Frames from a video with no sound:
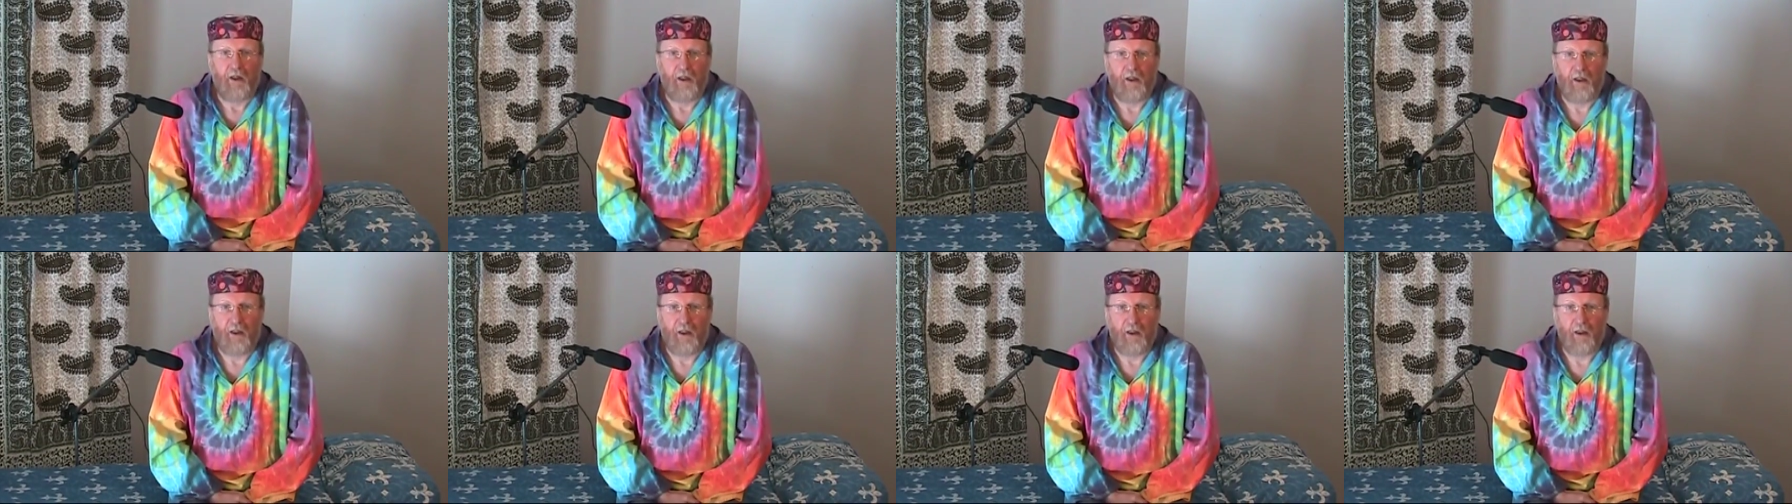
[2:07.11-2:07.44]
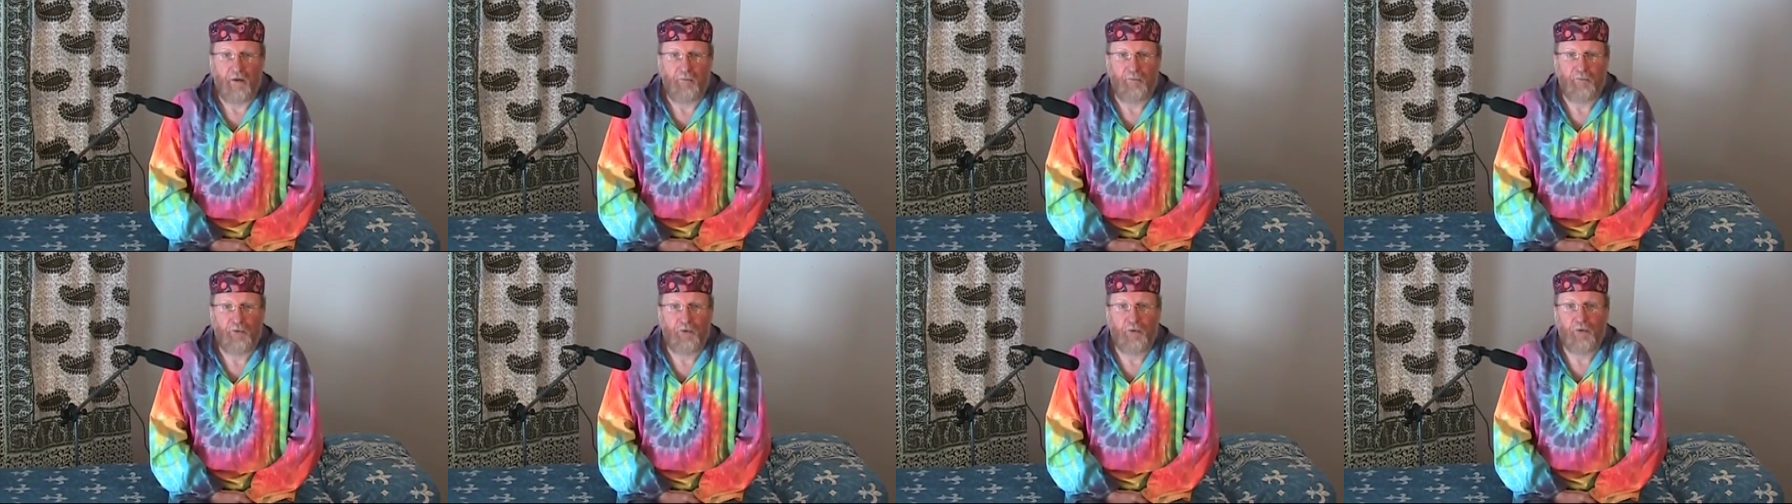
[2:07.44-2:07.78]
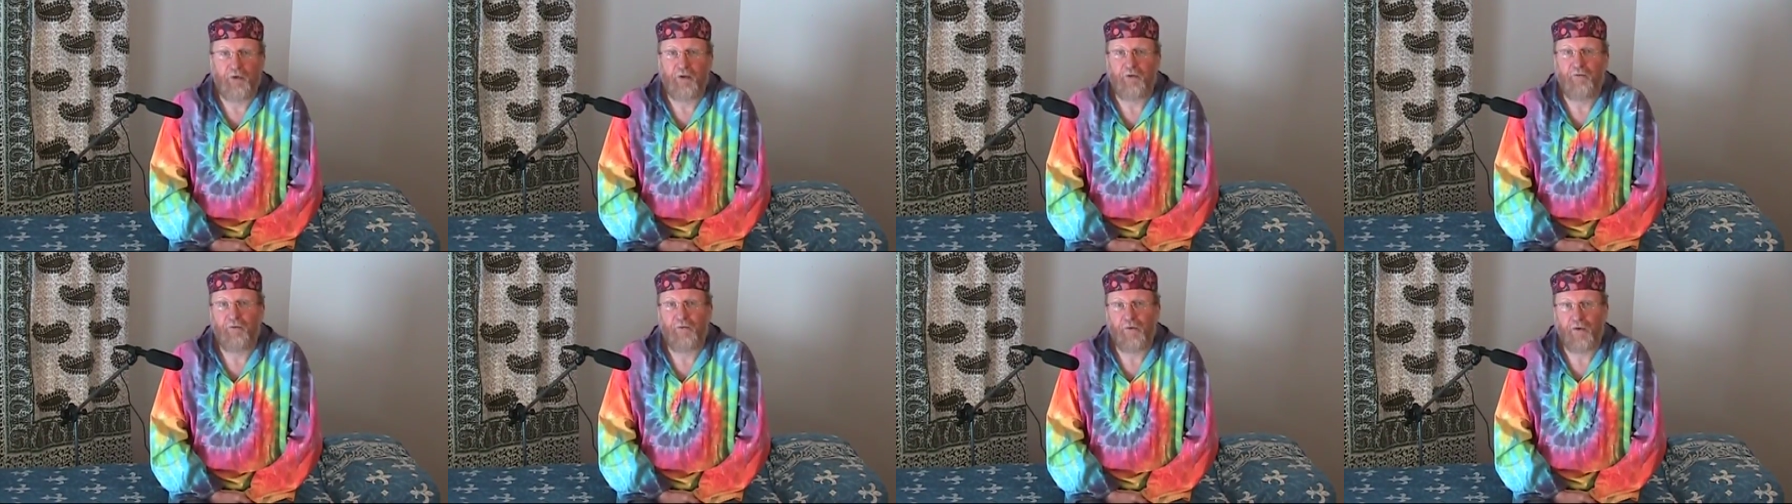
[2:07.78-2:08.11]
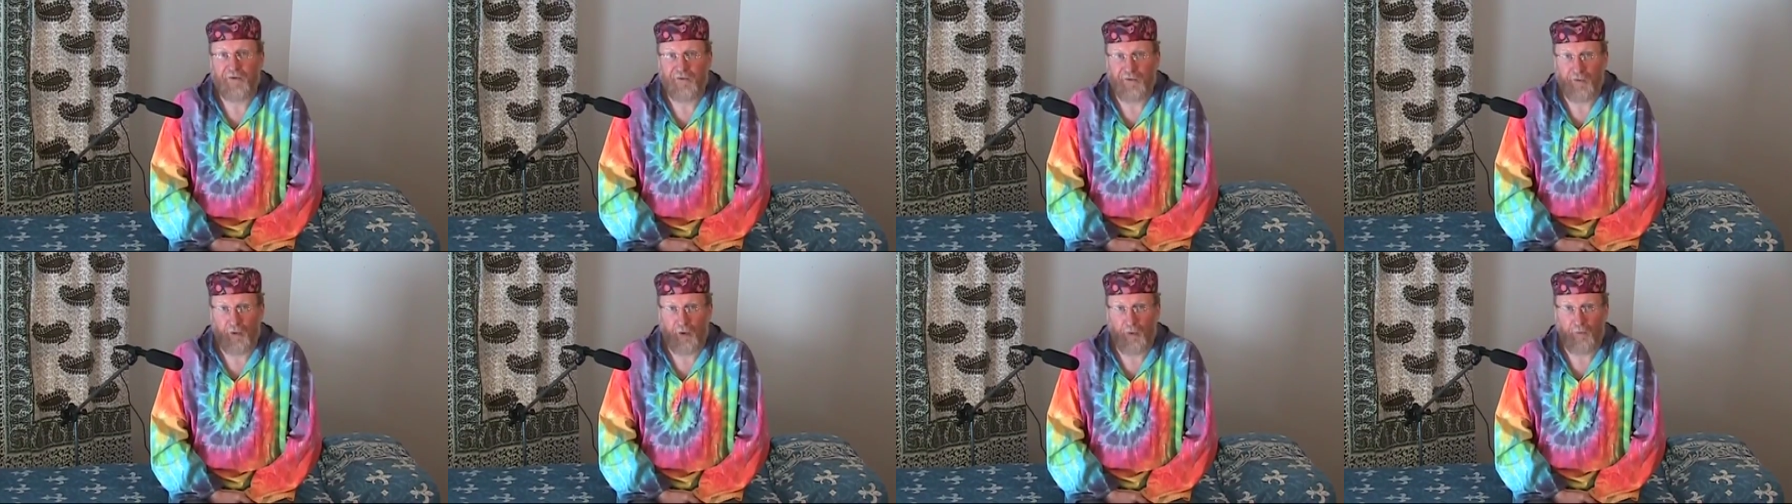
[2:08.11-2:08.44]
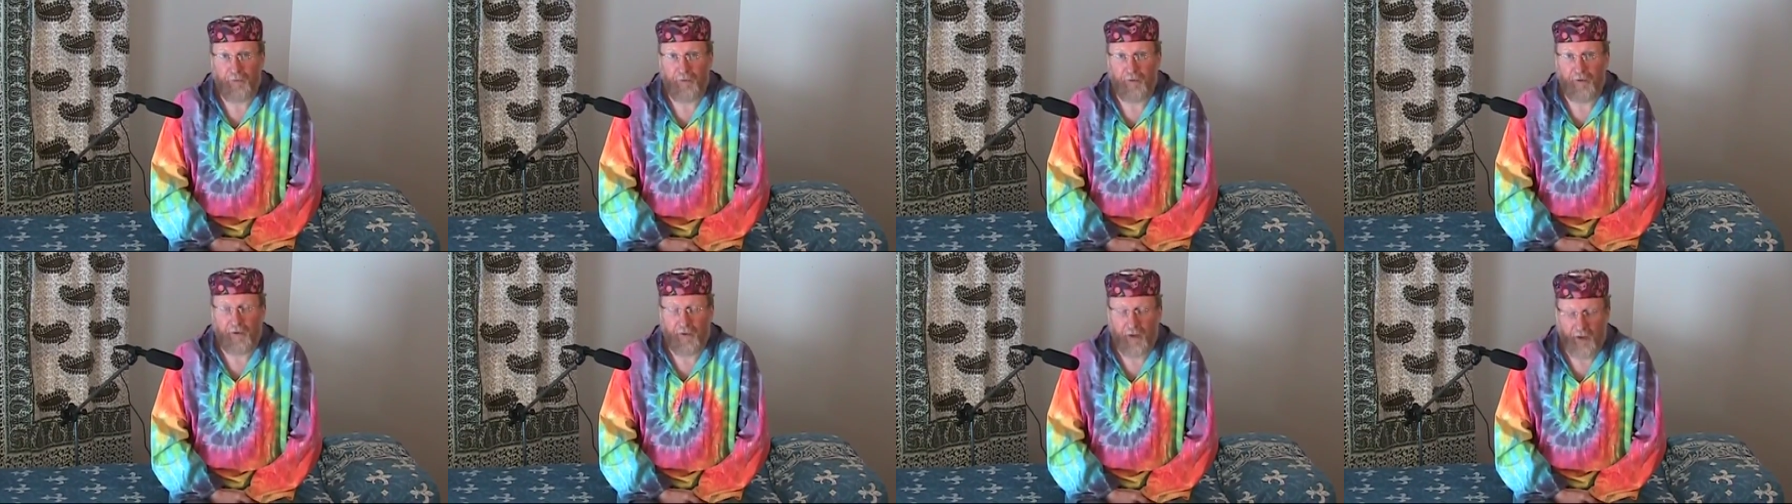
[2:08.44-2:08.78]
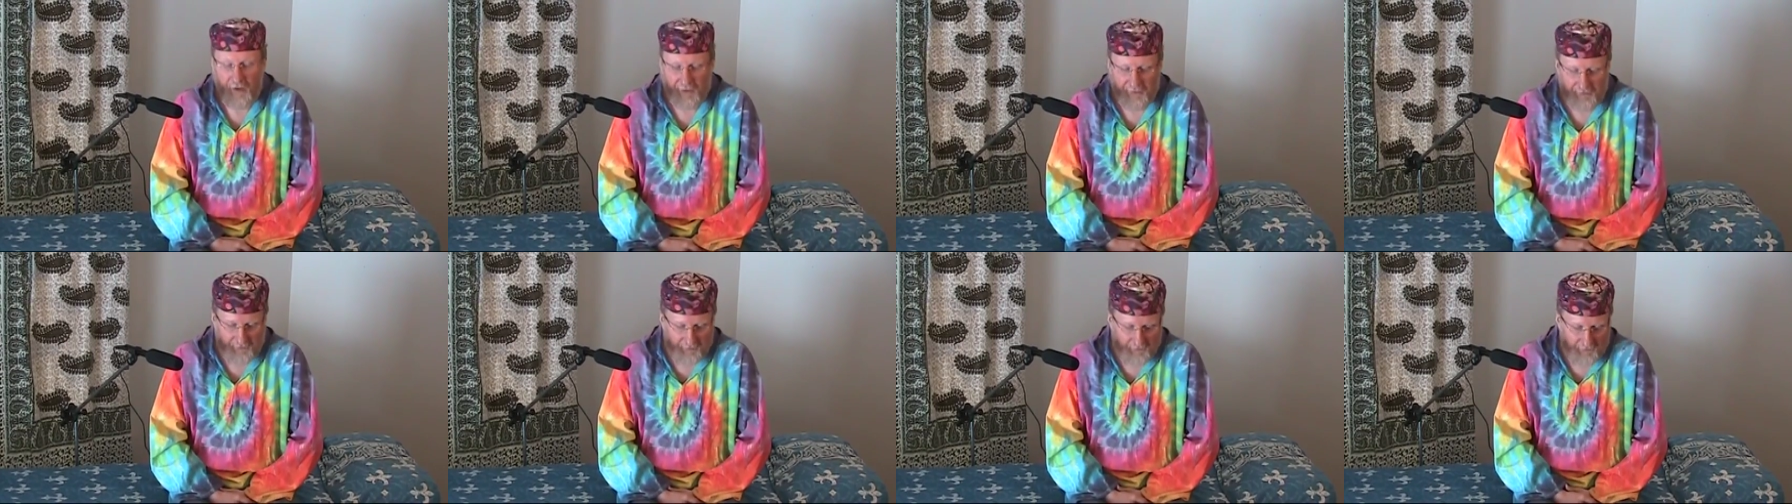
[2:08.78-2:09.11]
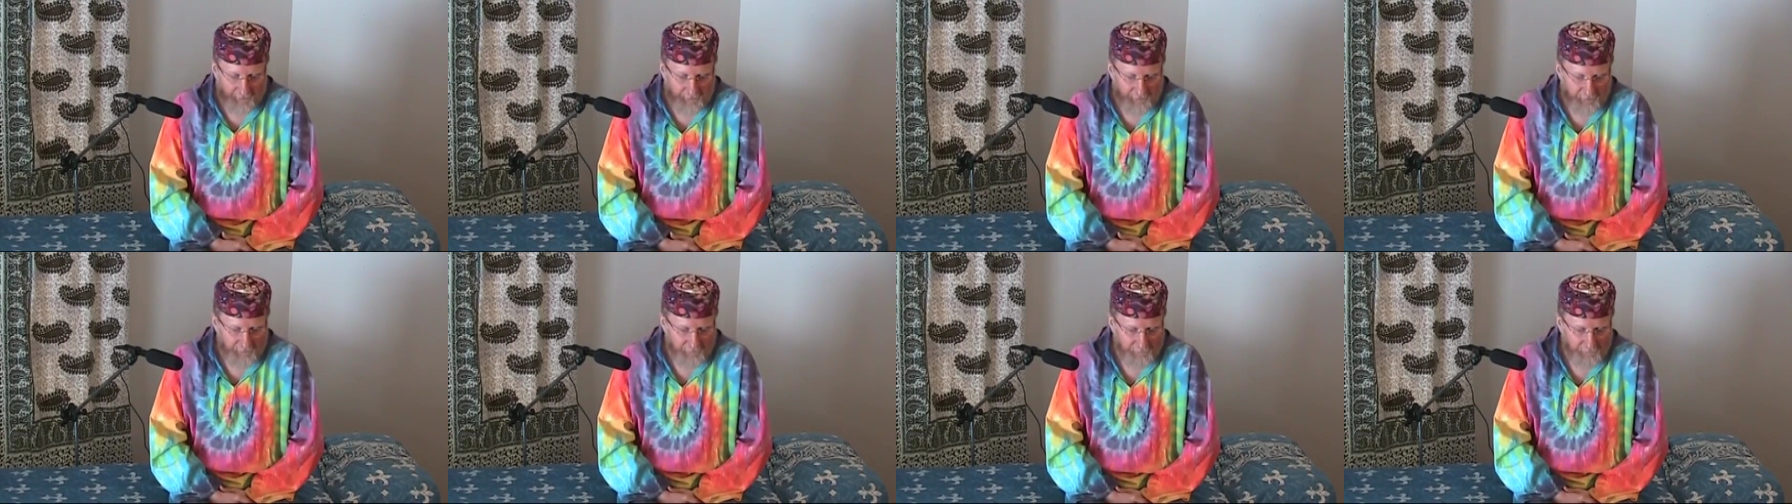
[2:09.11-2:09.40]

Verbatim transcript: uh, to do the first open contact.